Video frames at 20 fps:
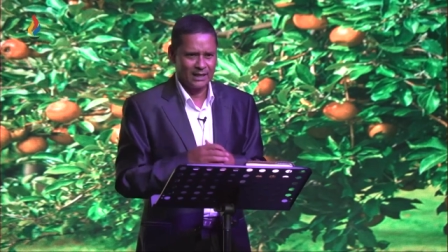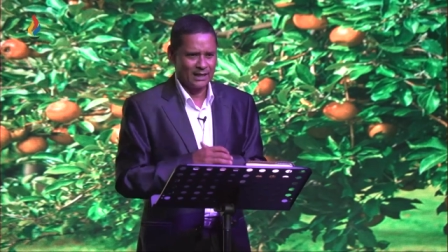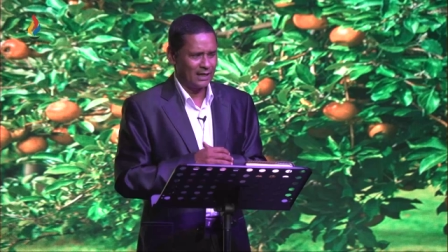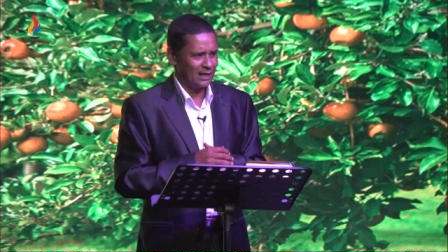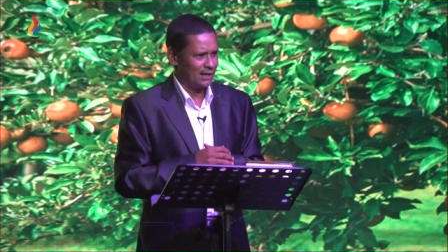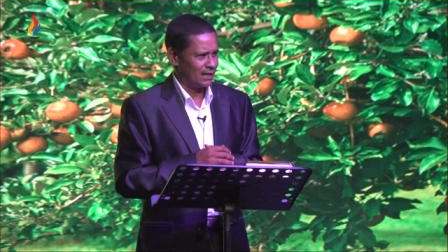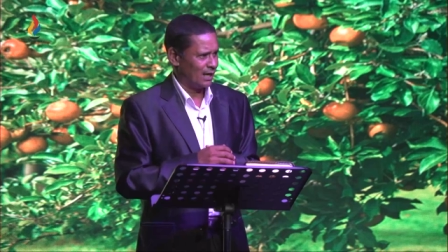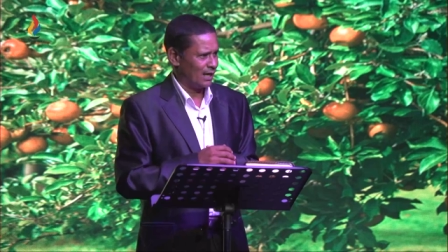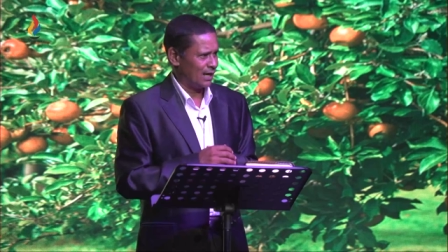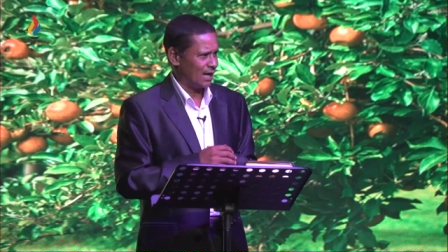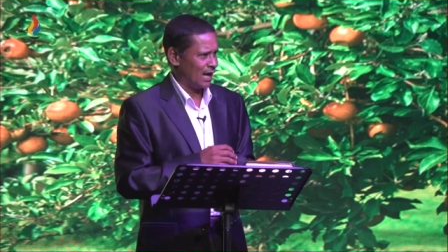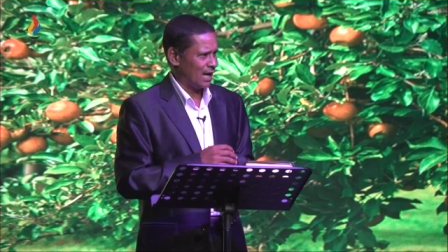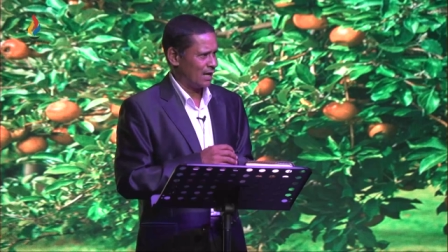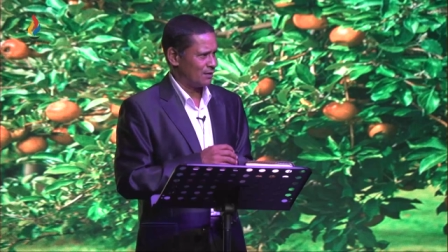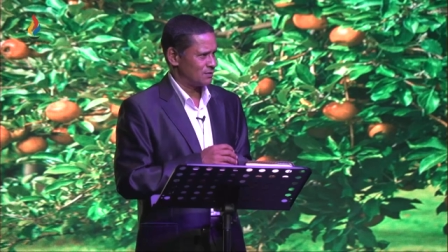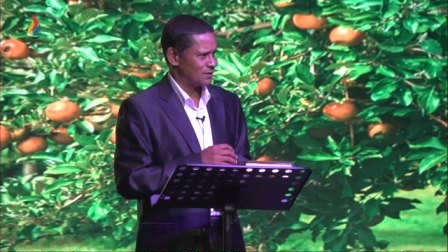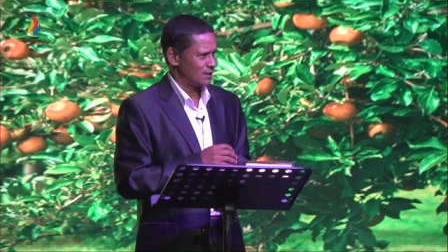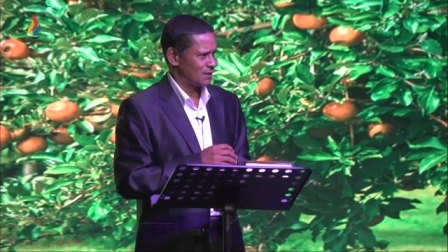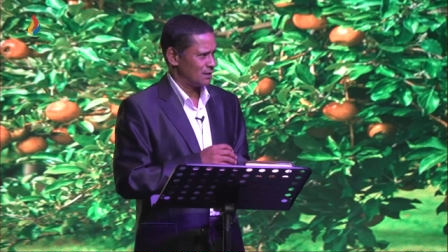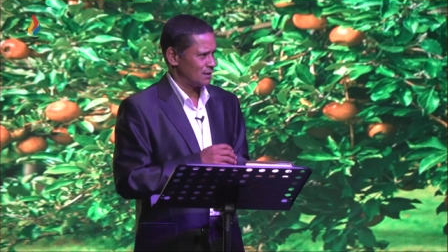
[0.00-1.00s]
in our
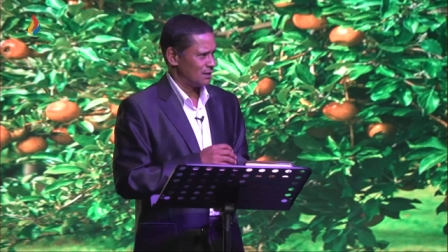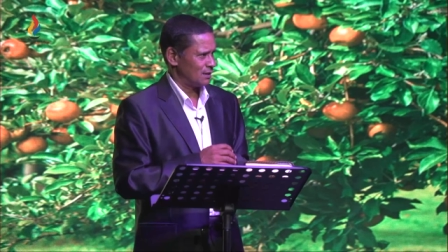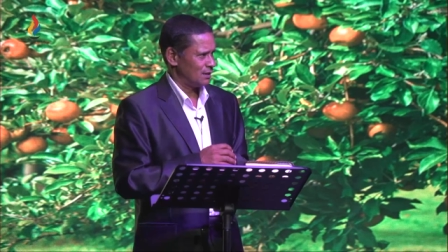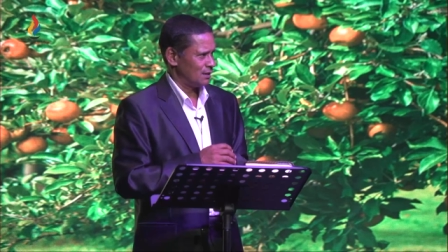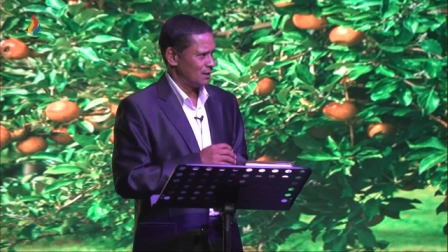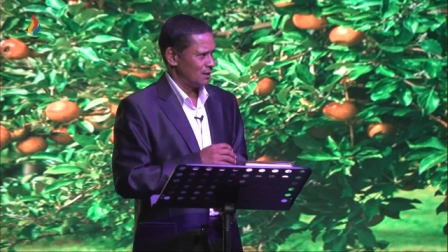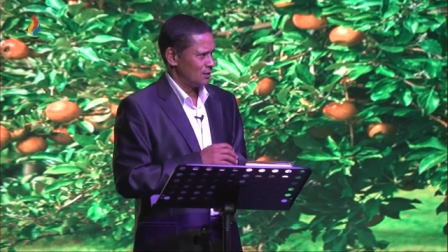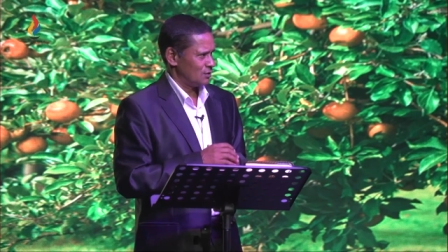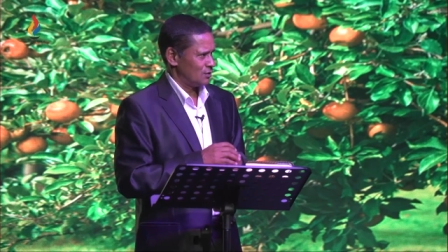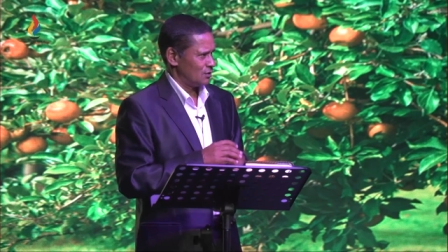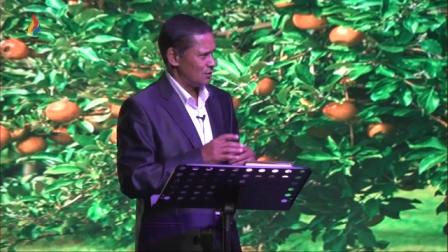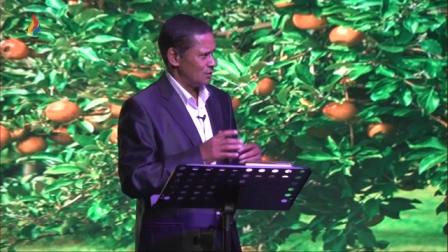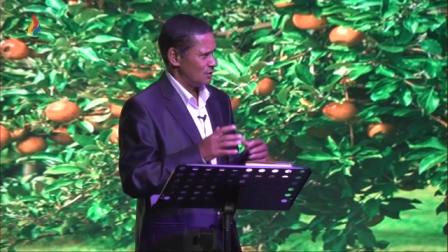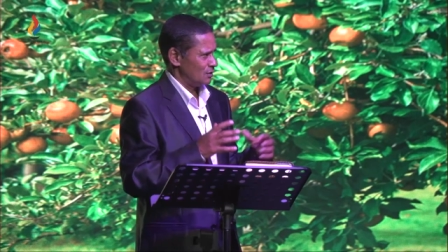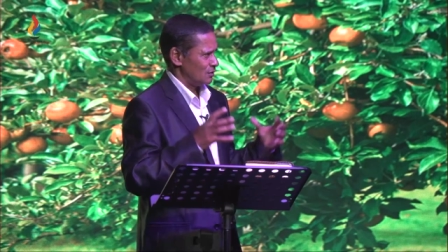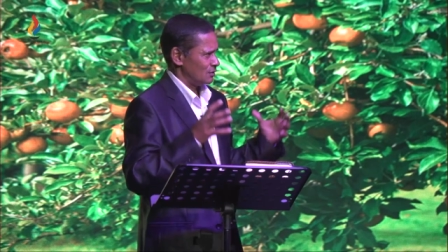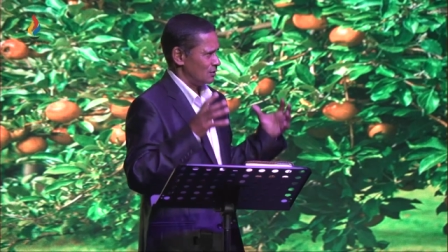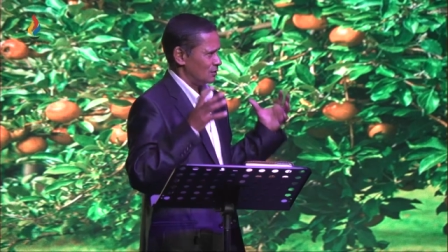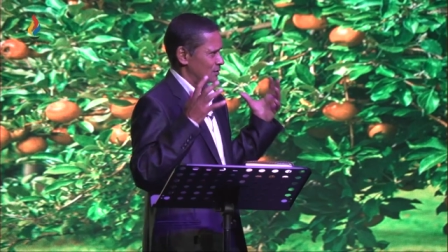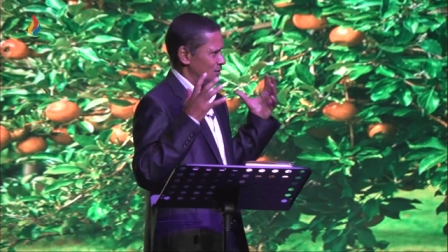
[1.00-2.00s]
lives,
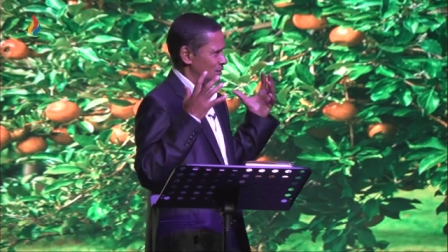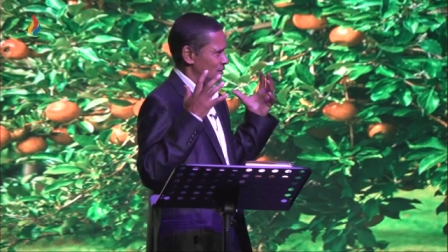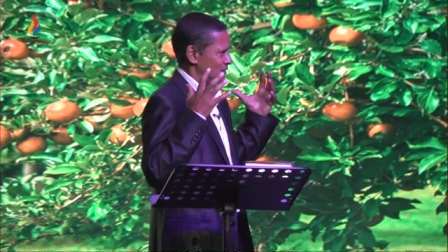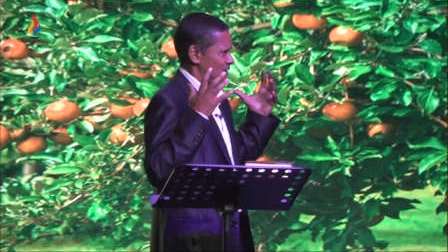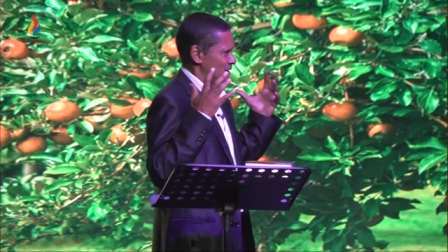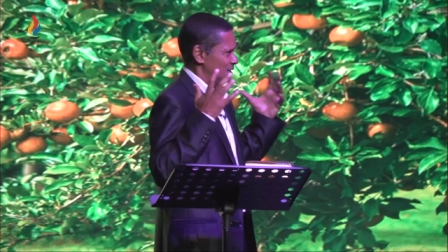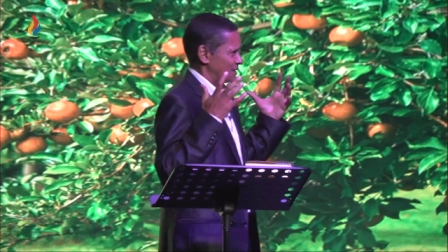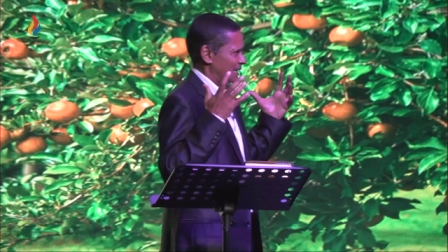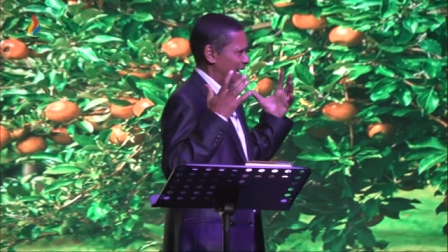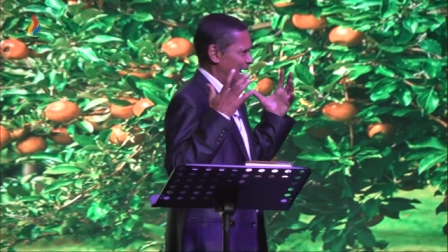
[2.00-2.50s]
to just